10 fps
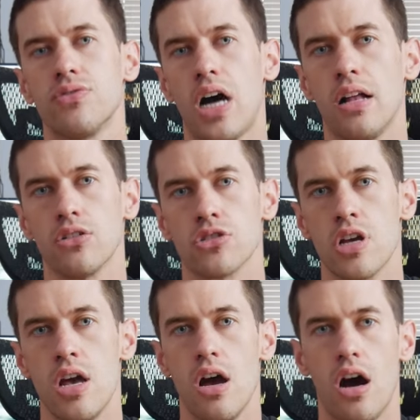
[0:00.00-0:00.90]
of dollars
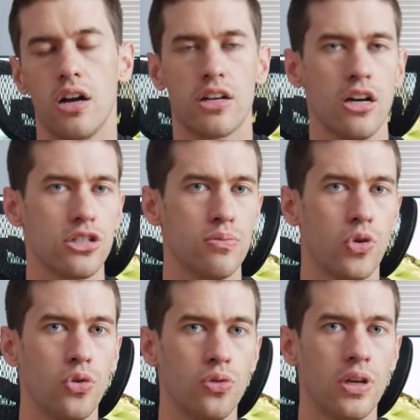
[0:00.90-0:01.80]
on custom
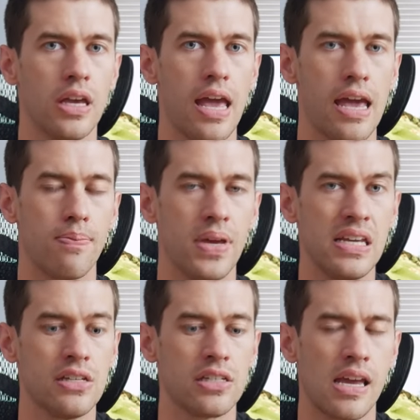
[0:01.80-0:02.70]
cooling a
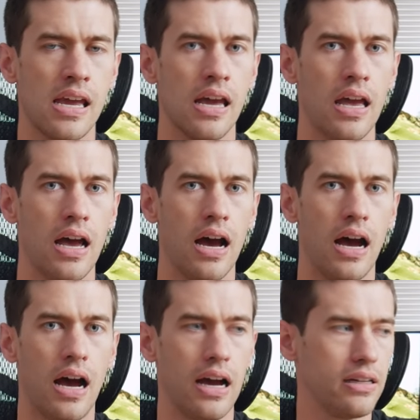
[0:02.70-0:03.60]
PC.
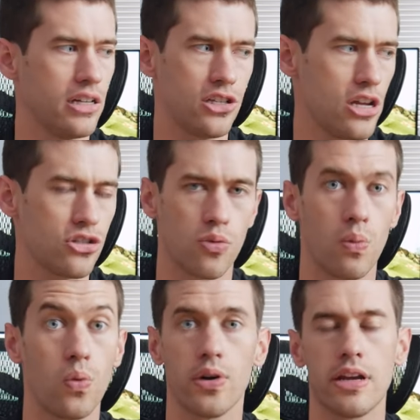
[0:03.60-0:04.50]
Uh, it, it's a
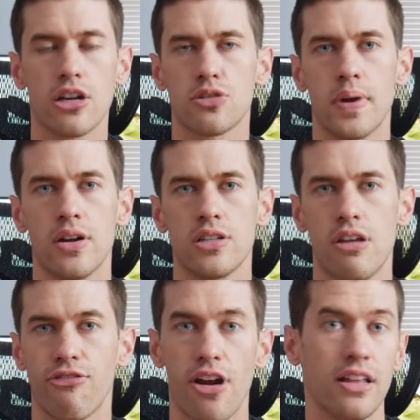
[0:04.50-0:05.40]
rewarding experience
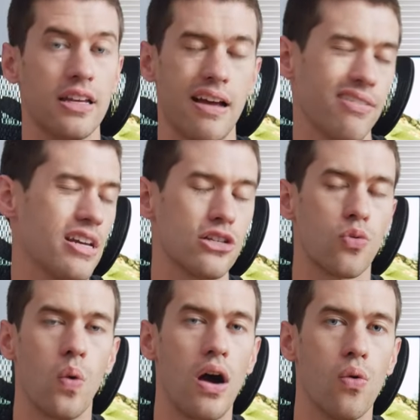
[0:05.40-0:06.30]
and frankly, I think it's
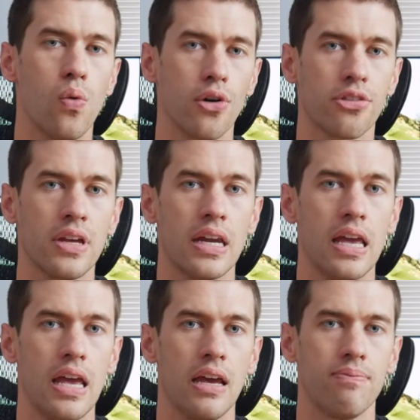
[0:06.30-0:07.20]
well worth it
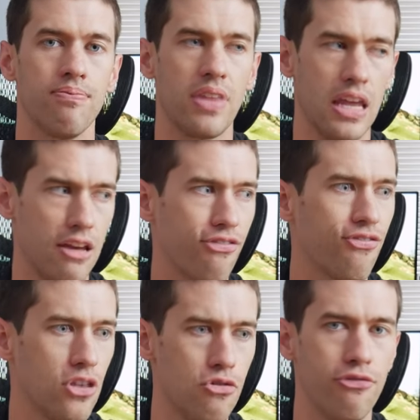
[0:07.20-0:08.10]
if
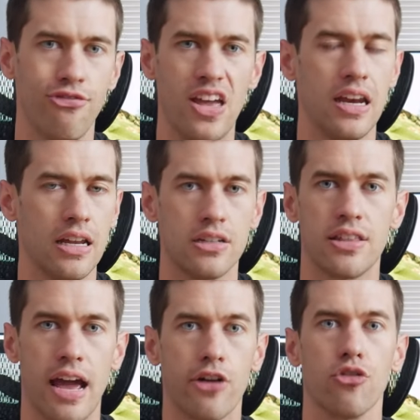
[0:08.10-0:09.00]
you fit into
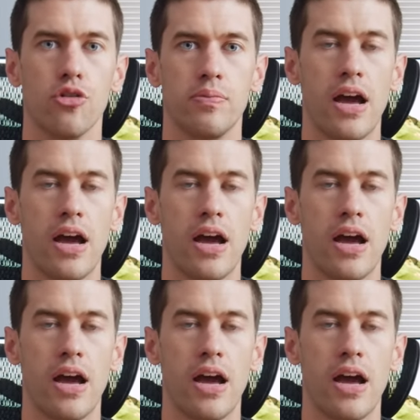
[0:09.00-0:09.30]
that group.